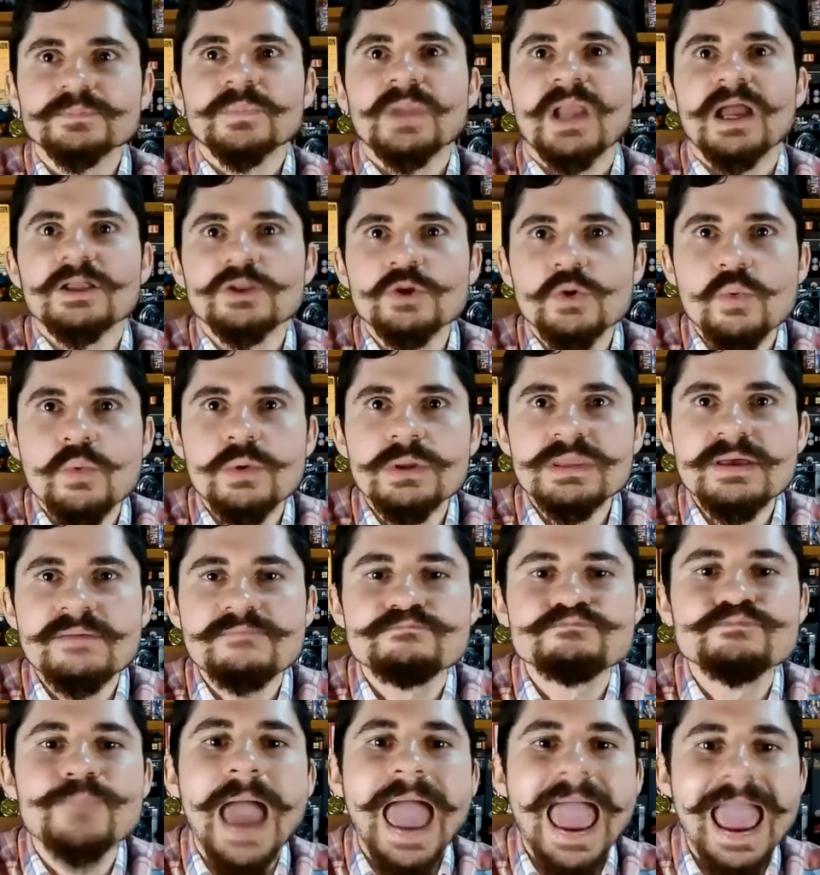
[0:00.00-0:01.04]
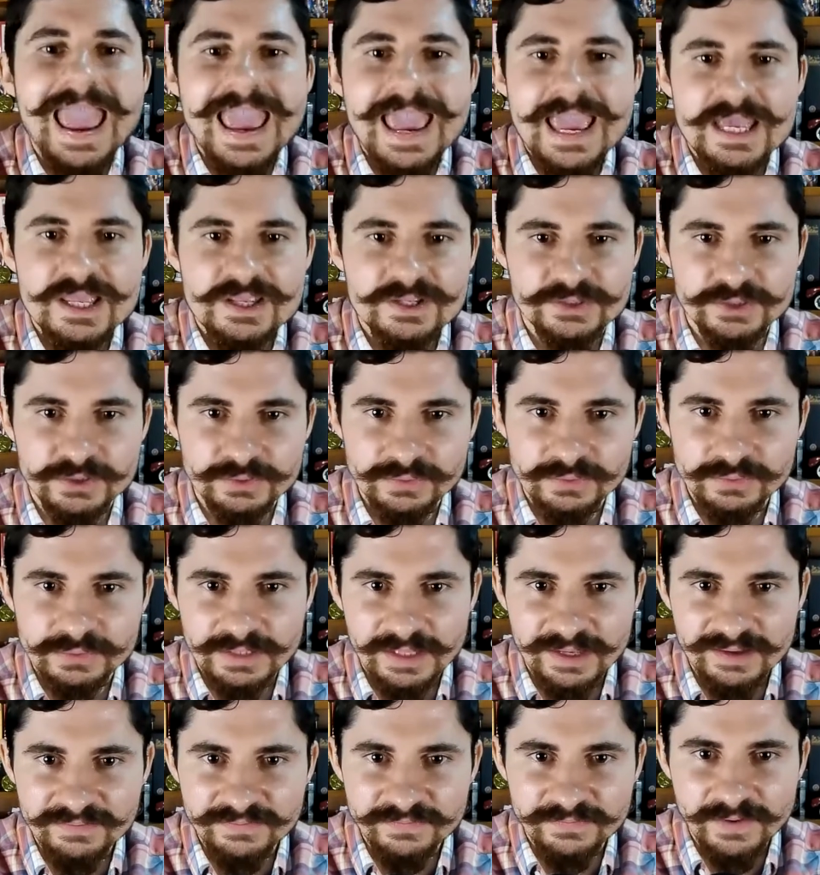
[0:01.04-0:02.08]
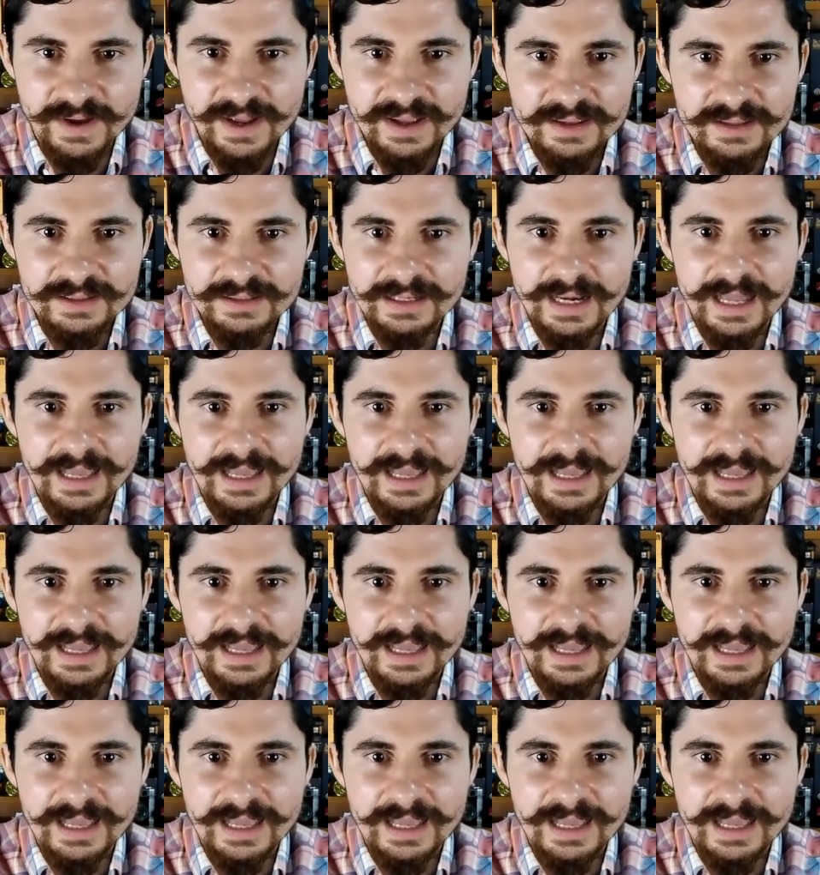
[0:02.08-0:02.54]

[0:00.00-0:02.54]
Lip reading: I don't want to pay, dude, if I